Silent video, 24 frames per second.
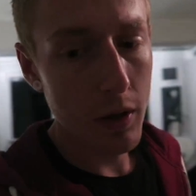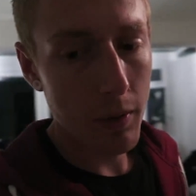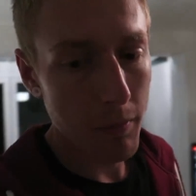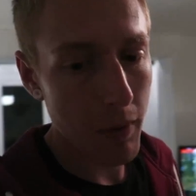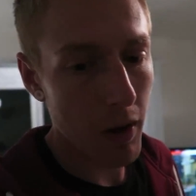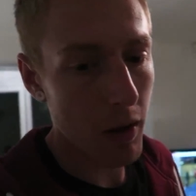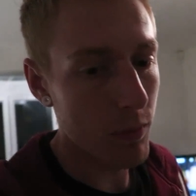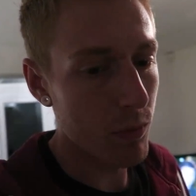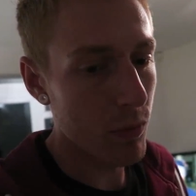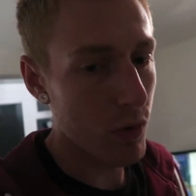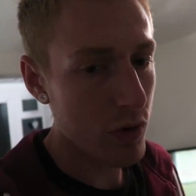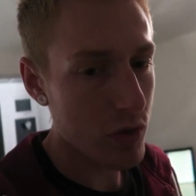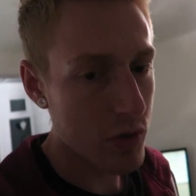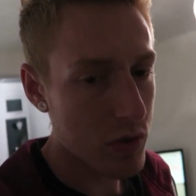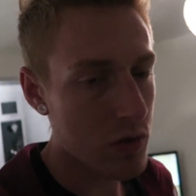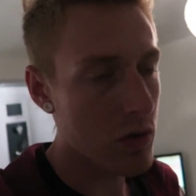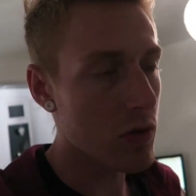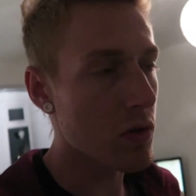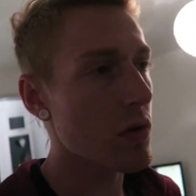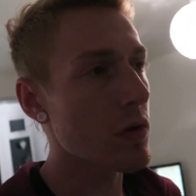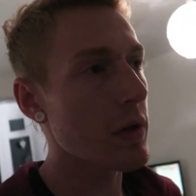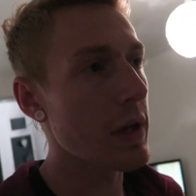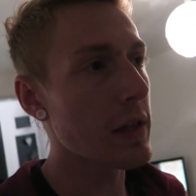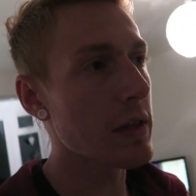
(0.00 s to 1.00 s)
Mum, what's
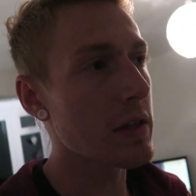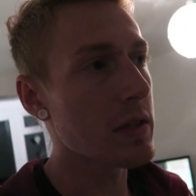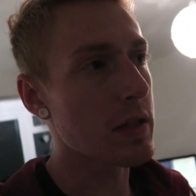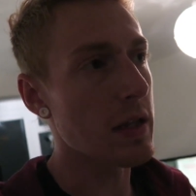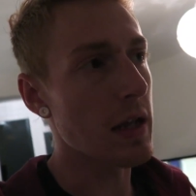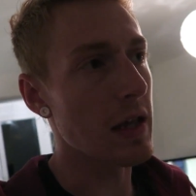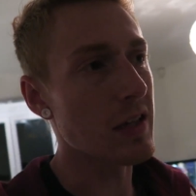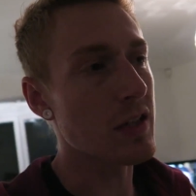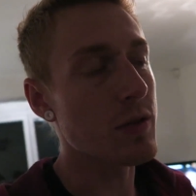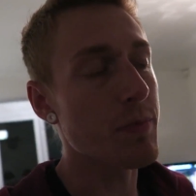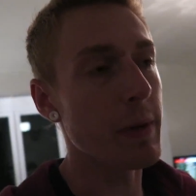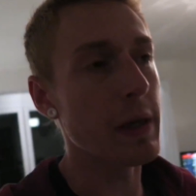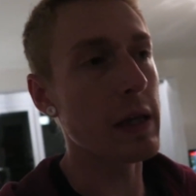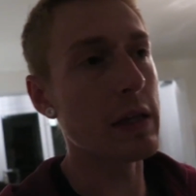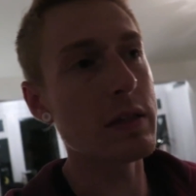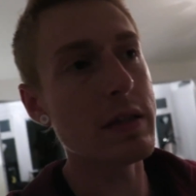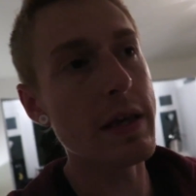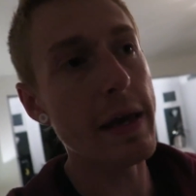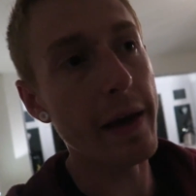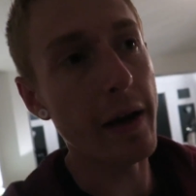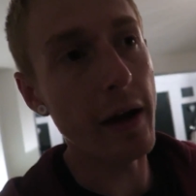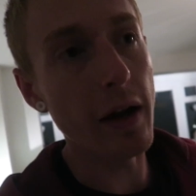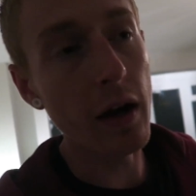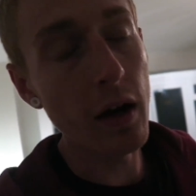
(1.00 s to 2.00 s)
your internet speed
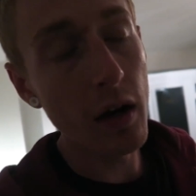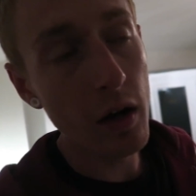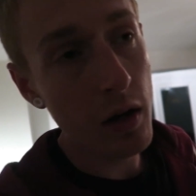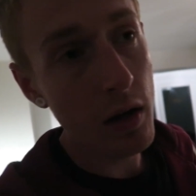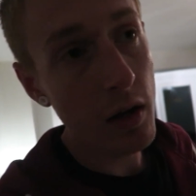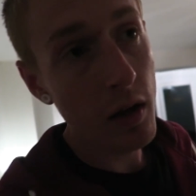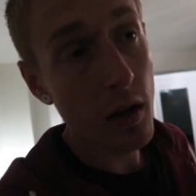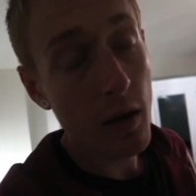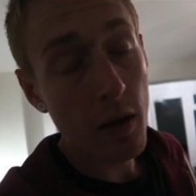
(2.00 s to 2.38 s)
here?